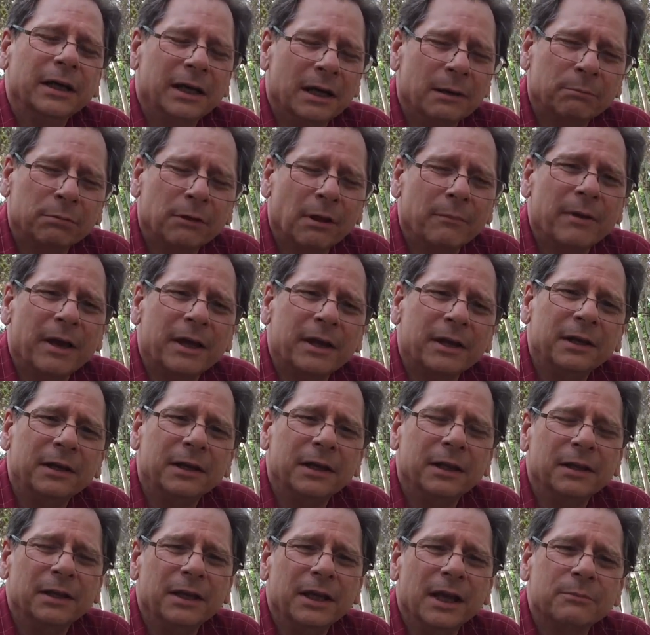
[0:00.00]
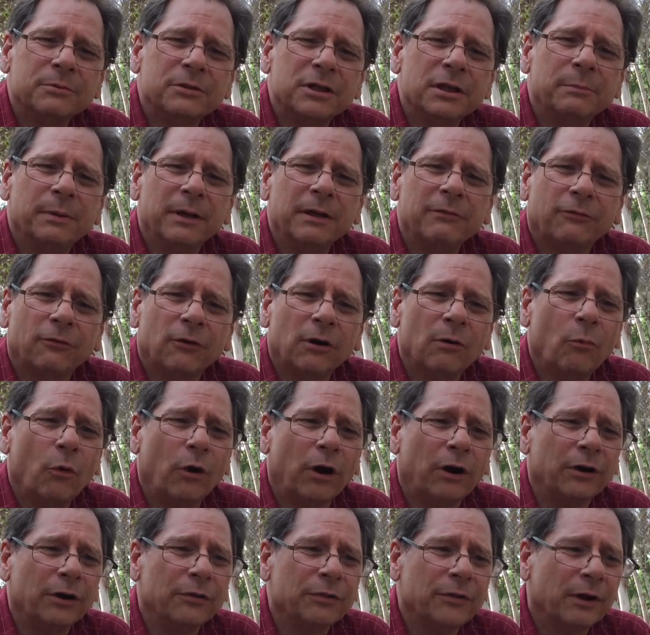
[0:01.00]
implemented in the MCP
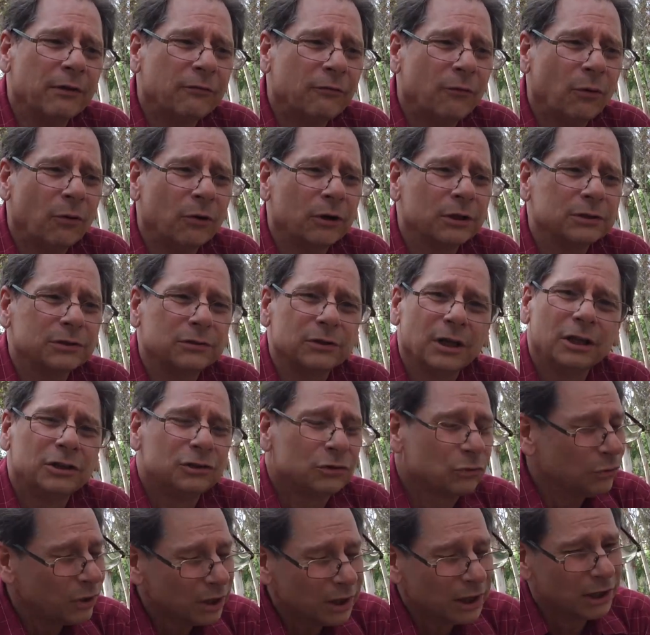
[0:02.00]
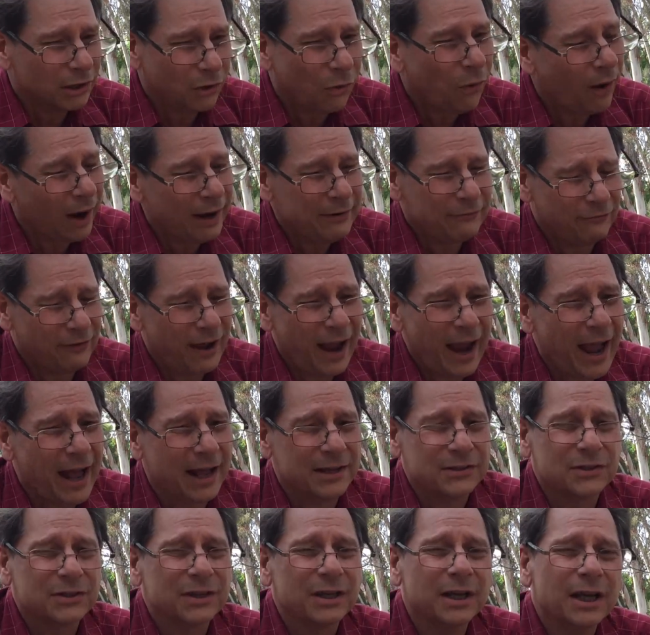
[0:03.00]
firmware, and therefore it's really quite
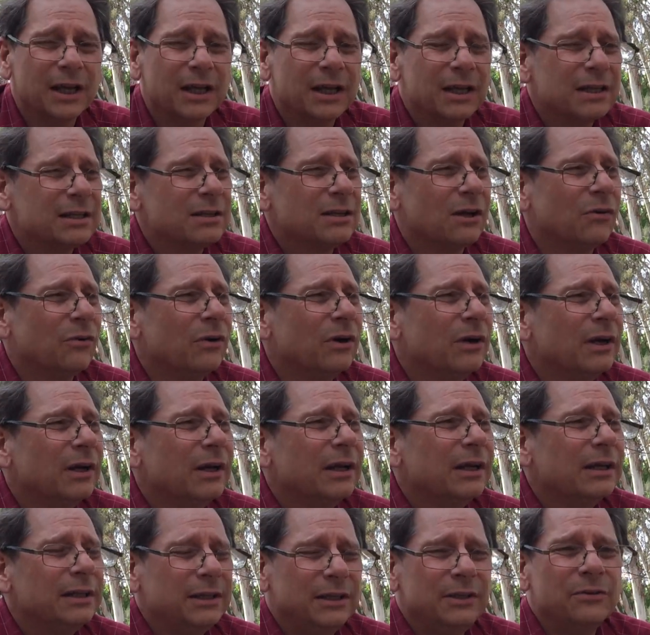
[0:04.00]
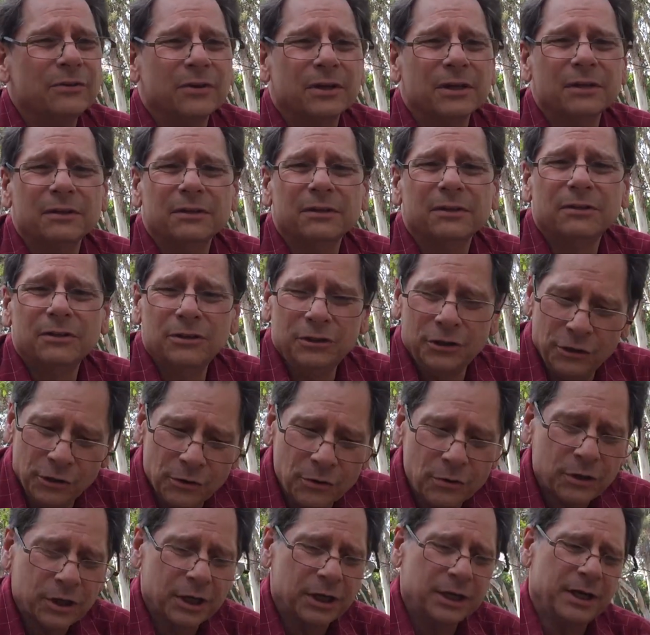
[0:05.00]
fast. So you can
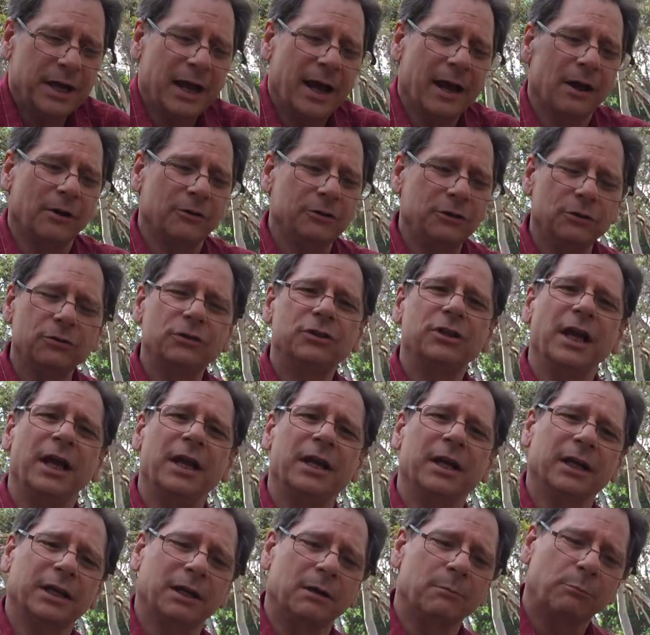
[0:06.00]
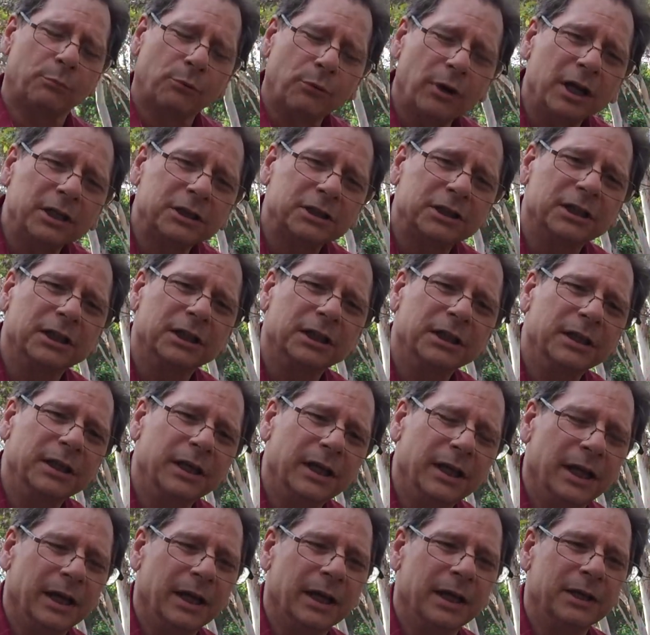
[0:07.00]
now use data compression
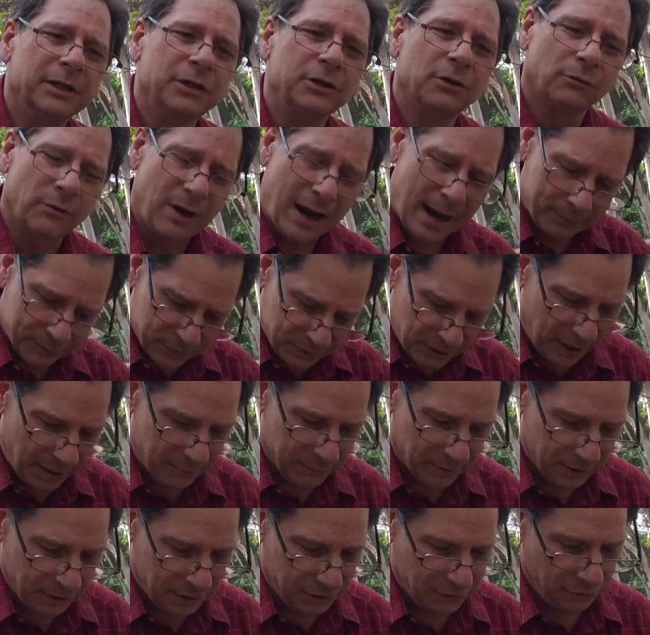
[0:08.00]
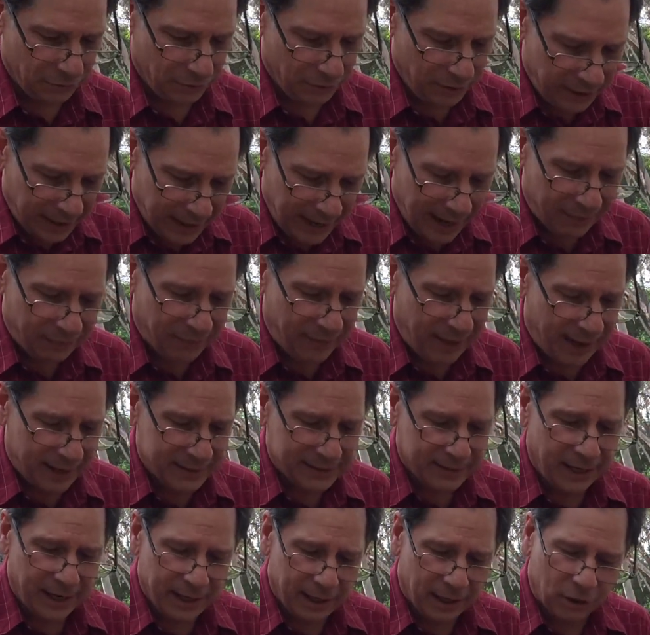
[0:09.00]
in your wrap statement to get
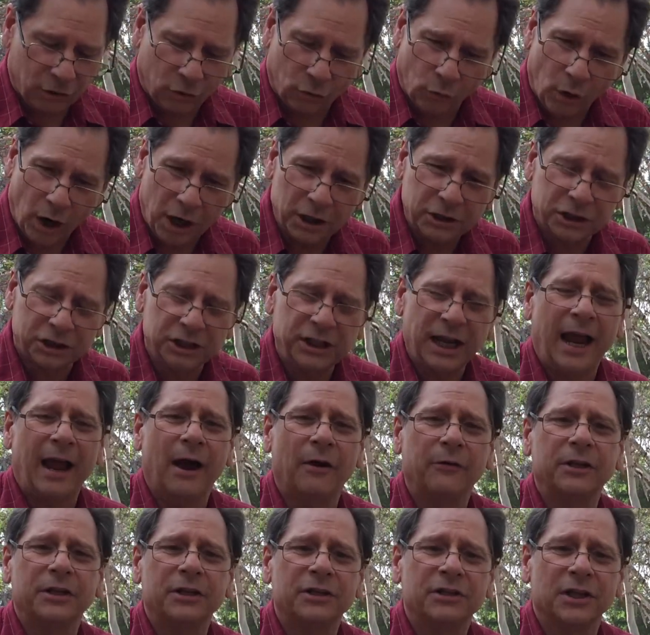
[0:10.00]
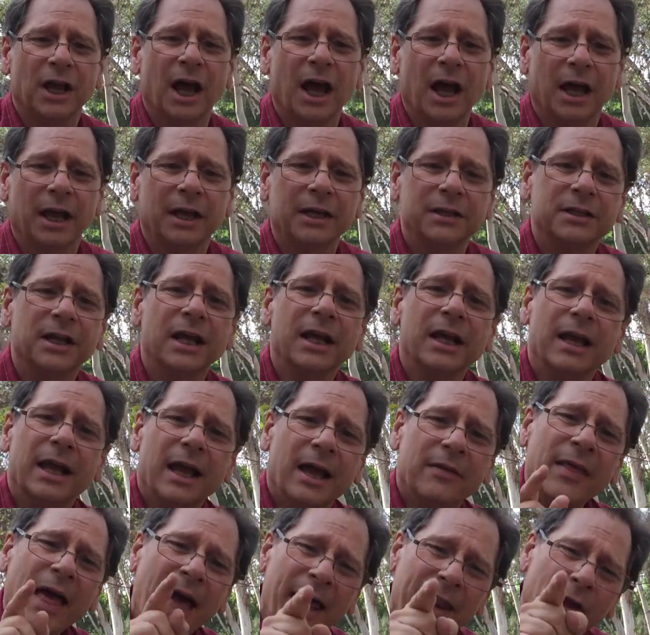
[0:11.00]
that data crunched down in size,
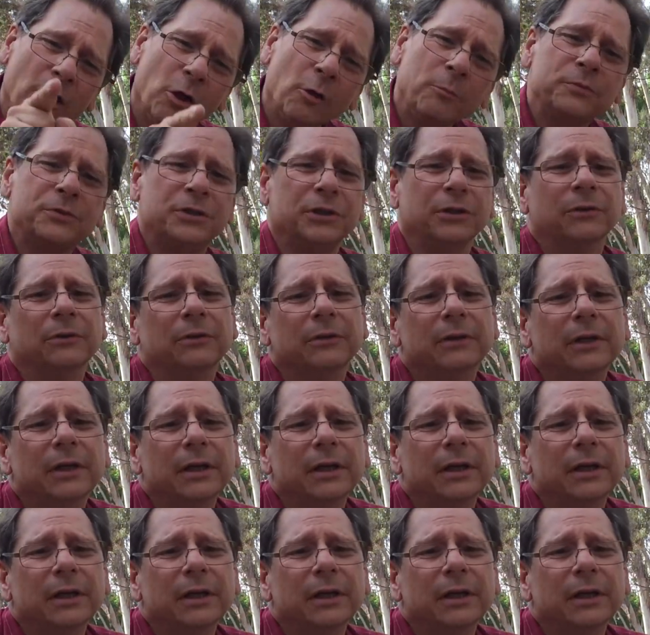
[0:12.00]
and that helps you